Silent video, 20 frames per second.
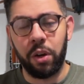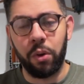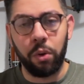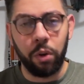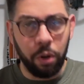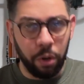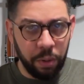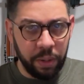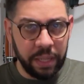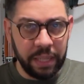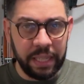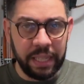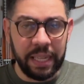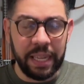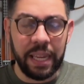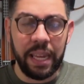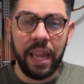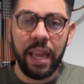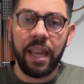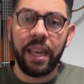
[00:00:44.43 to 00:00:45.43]

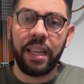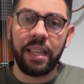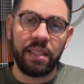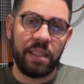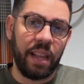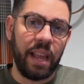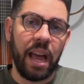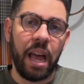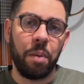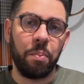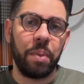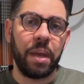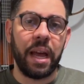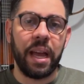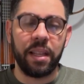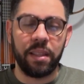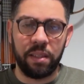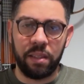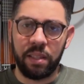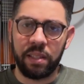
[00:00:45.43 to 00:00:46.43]
currently is the guy
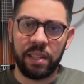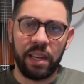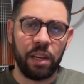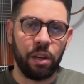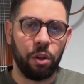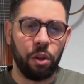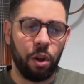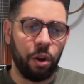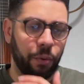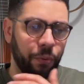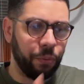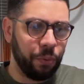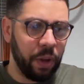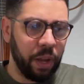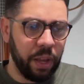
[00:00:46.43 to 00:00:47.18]
behind the design a lot of